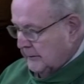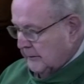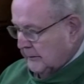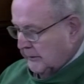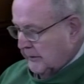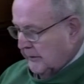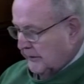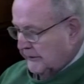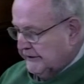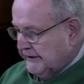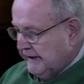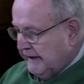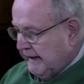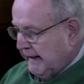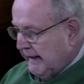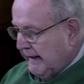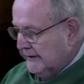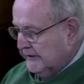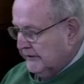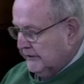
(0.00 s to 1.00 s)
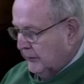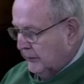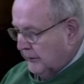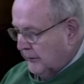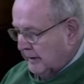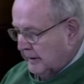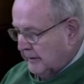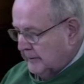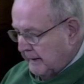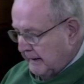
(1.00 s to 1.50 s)
because he has
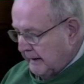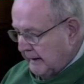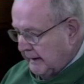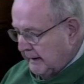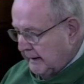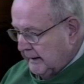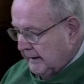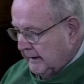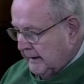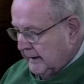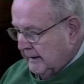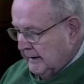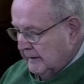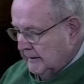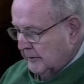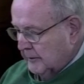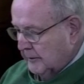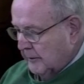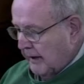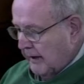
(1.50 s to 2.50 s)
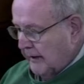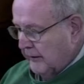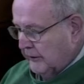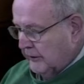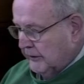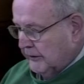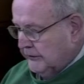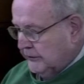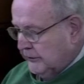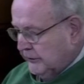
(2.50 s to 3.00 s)
anointed me to bring
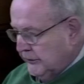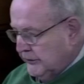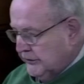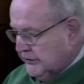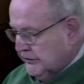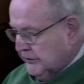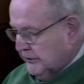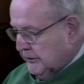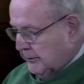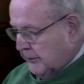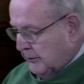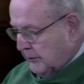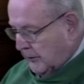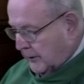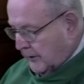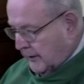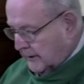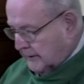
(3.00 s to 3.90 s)
good news to the poor.